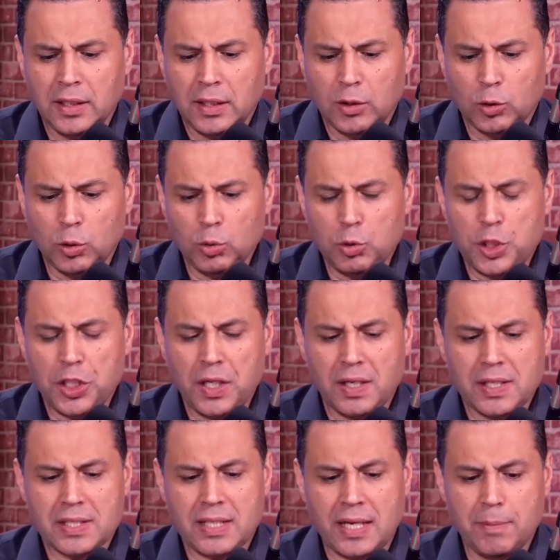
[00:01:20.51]
And every
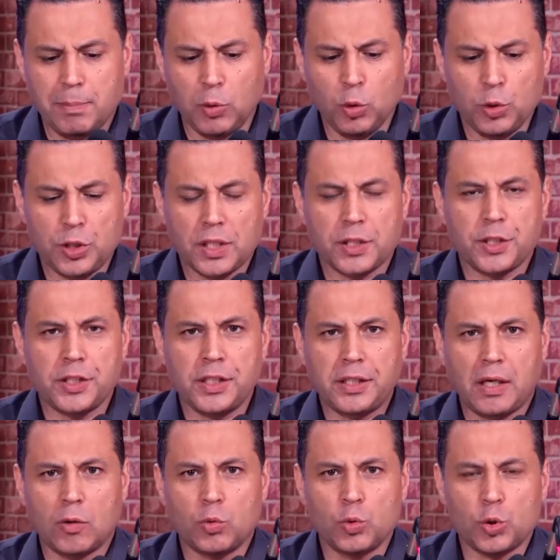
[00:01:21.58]
morning, they
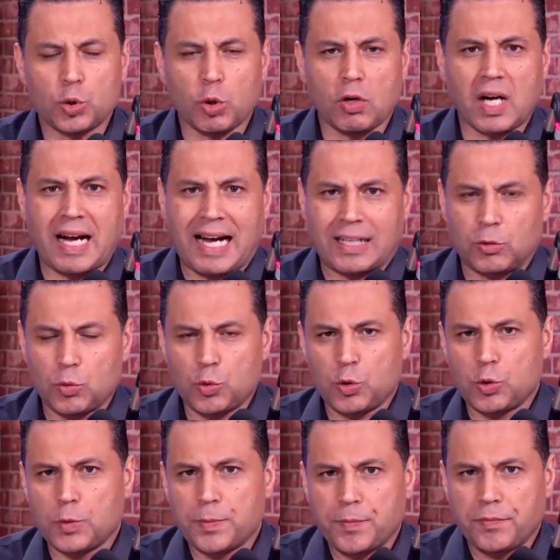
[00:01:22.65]
leave home
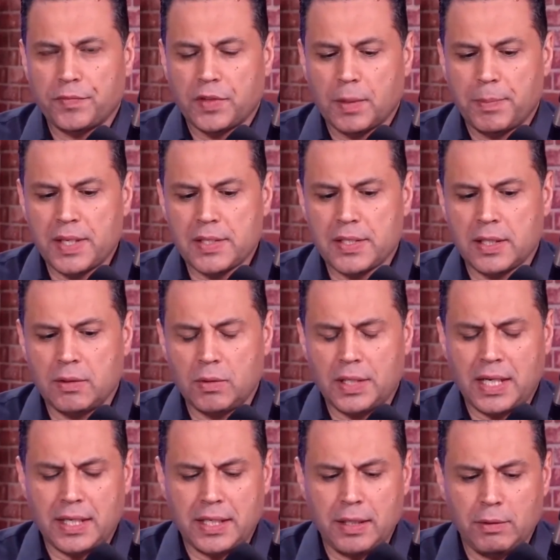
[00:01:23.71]
in search of
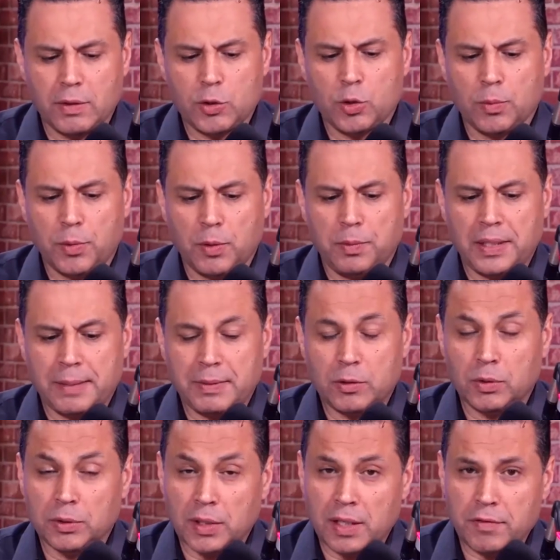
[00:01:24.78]
pocket money.
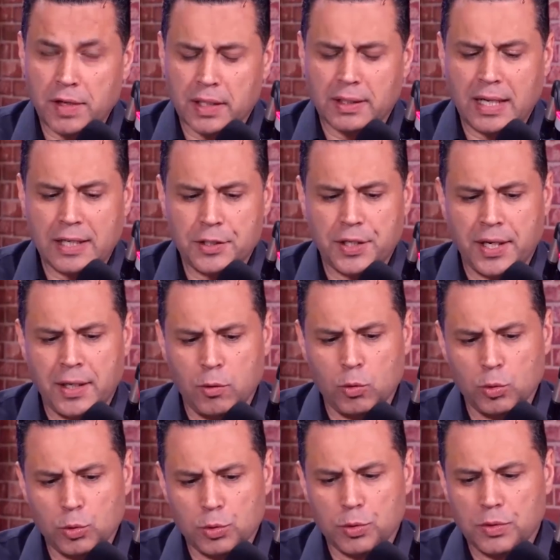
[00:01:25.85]
However,
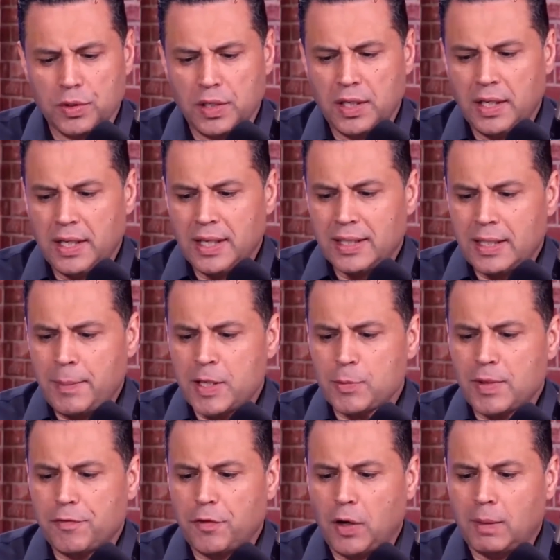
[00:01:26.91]
the problem is
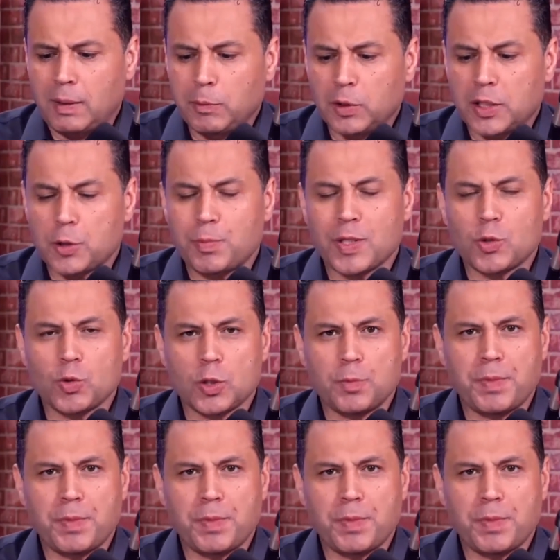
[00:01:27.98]
something else.